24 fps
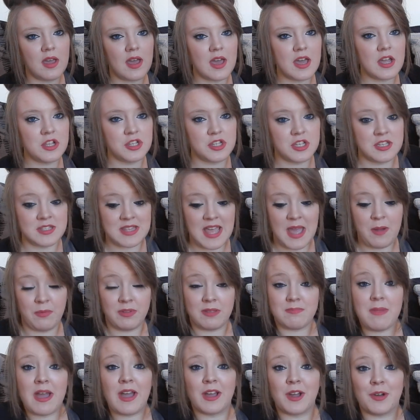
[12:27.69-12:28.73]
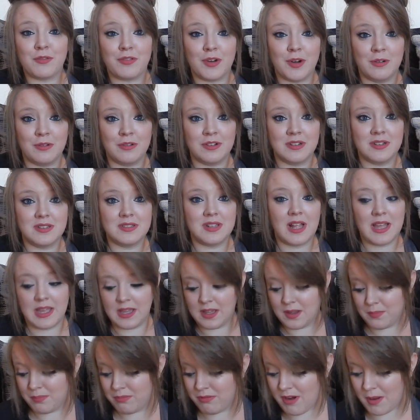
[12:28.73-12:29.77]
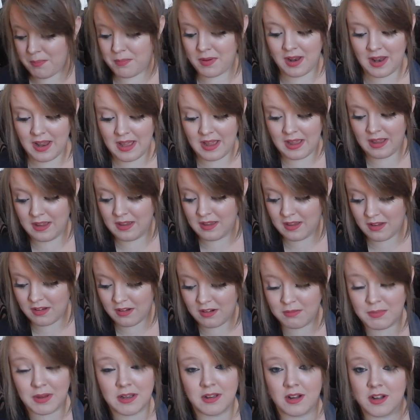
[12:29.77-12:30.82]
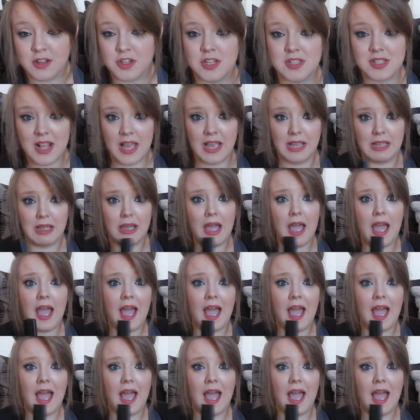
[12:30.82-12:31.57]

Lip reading: And she's there with the microphone, like, proper, like, oh my god, she's like